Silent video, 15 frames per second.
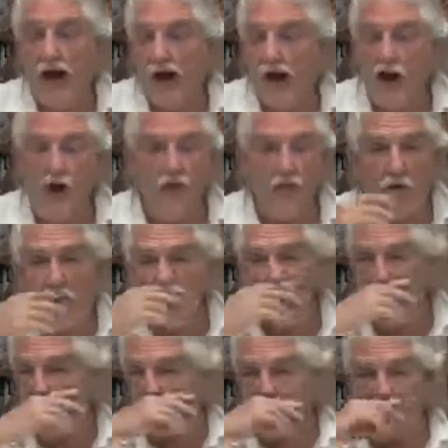I almost
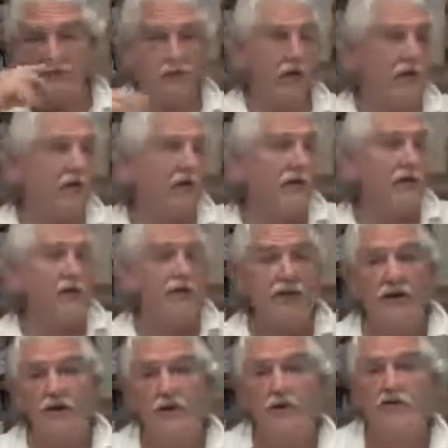go this way.
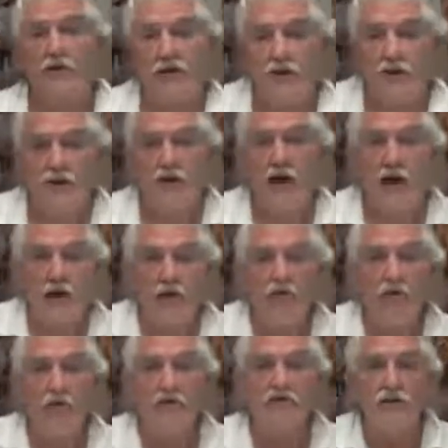The
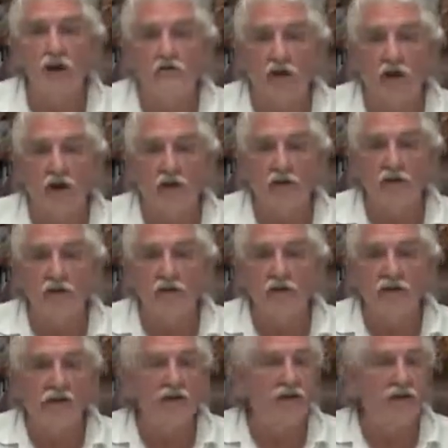carnivores are the lowest,